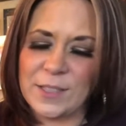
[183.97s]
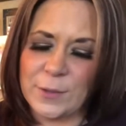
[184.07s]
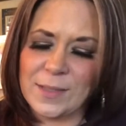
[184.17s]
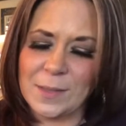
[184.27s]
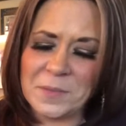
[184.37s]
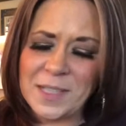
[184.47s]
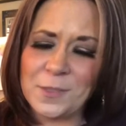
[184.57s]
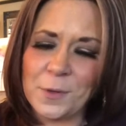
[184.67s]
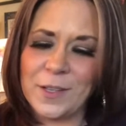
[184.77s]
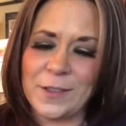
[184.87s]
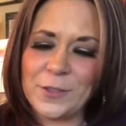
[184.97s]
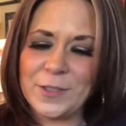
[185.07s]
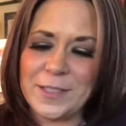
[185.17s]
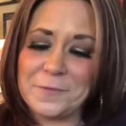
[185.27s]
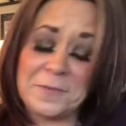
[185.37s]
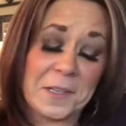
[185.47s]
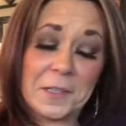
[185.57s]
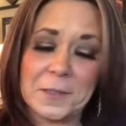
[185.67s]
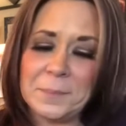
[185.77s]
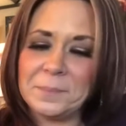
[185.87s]
So somebody's working through some
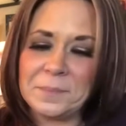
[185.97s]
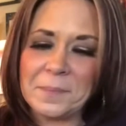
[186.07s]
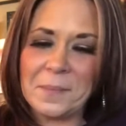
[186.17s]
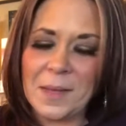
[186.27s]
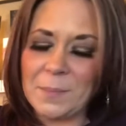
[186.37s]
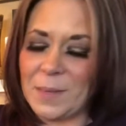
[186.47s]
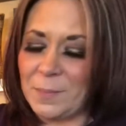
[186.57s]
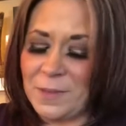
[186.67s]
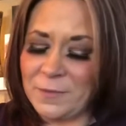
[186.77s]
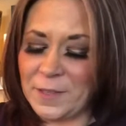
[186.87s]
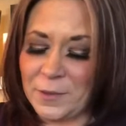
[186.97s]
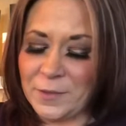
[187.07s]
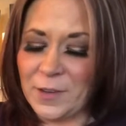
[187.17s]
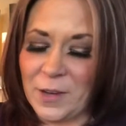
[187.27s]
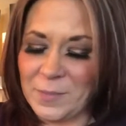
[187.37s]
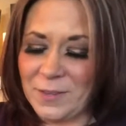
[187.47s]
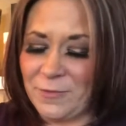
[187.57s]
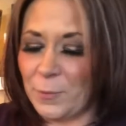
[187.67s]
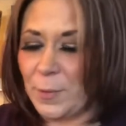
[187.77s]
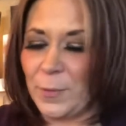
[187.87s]
fear, maybe fear of coming
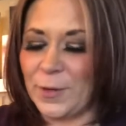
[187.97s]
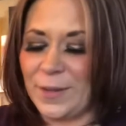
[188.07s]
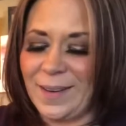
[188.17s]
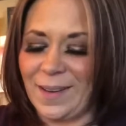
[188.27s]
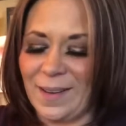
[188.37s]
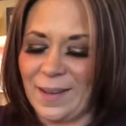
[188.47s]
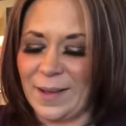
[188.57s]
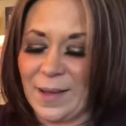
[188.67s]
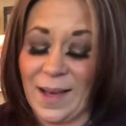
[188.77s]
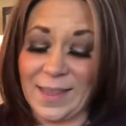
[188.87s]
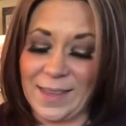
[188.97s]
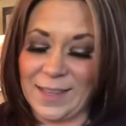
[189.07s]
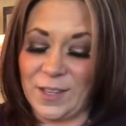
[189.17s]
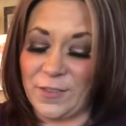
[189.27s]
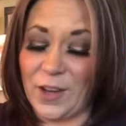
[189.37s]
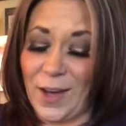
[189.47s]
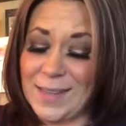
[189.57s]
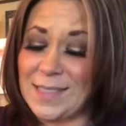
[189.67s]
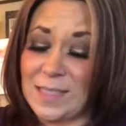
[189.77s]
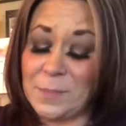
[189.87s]
forward. I think you've got
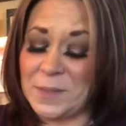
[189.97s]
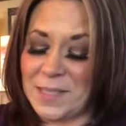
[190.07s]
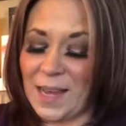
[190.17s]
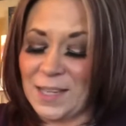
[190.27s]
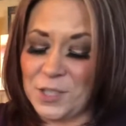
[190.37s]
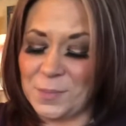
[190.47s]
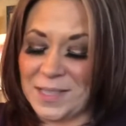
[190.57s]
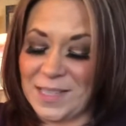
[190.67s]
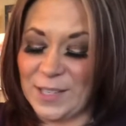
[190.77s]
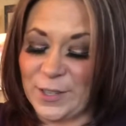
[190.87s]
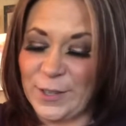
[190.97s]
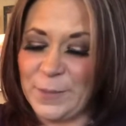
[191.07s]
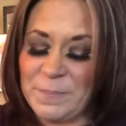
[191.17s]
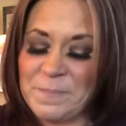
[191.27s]
a deep attachment here.